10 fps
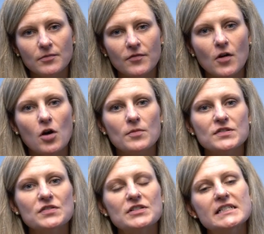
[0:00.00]
for
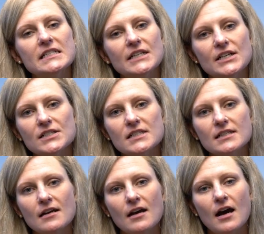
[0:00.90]
almost 13 years.
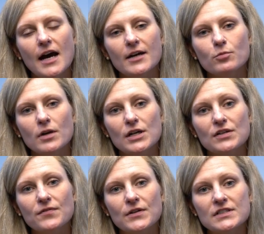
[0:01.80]
I
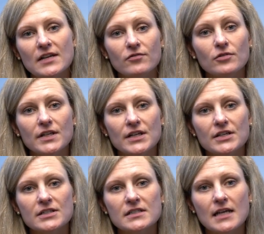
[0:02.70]
worked for several
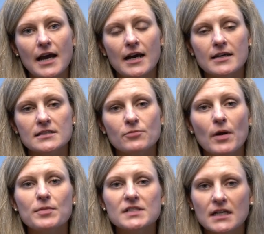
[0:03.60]
years as a
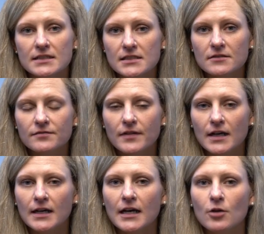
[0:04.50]
representative,
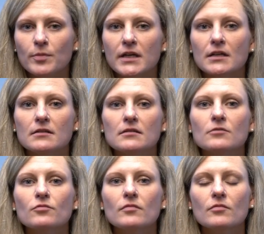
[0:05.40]
helping
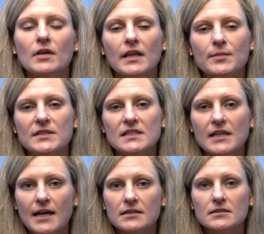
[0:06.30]
claimants
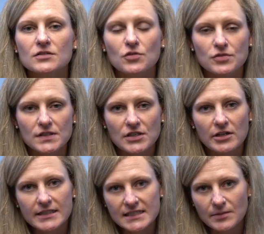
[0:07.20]
get Social
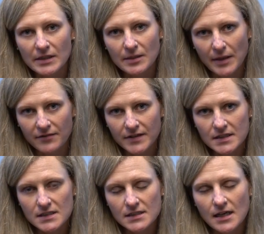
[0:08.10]
Security disability
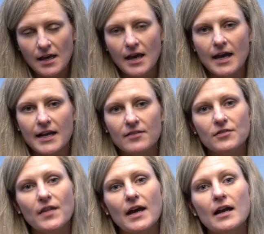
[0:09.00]
benefits. And
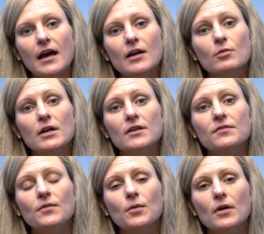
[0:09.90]
after that, I worked
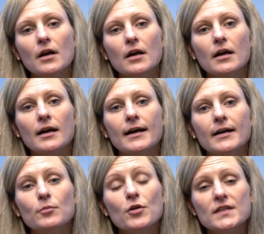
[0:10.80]
for
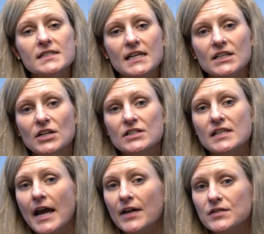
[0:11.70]
more than 10
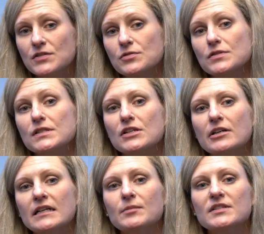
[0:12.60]
years at the Social
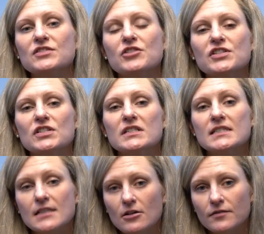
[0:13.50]
Security Administration
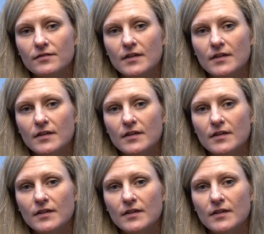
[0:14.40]
itself.